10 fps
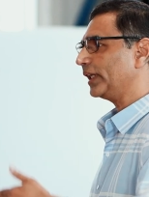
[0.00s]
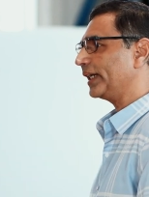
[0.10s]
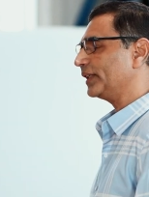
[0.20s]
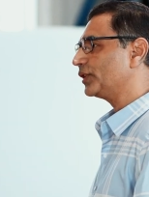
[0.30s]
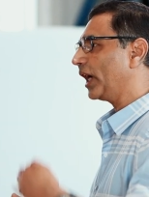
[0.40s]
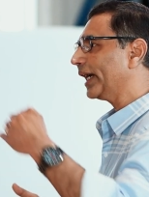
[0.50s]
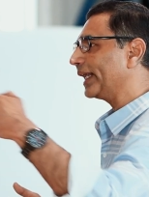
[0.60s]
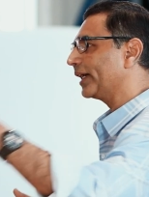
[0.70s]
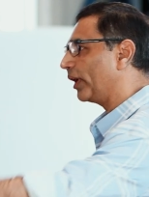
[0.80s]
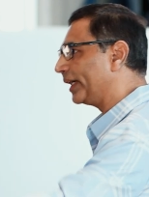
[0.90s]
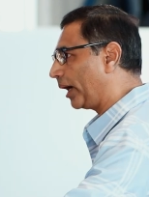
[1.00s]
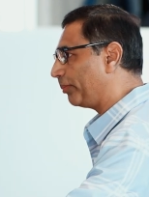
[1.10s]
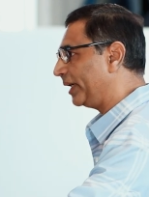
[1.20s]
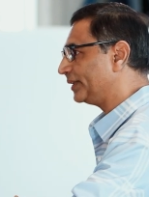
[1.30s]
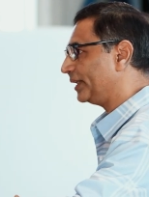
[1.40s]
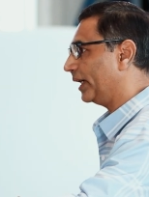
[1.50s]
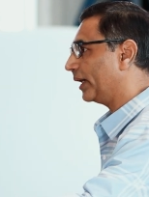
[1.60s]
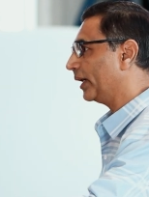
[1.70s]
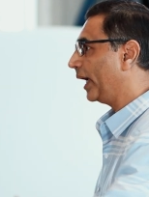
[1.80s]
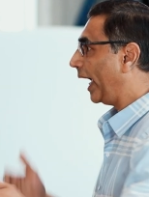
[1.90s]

that are starting great companies here,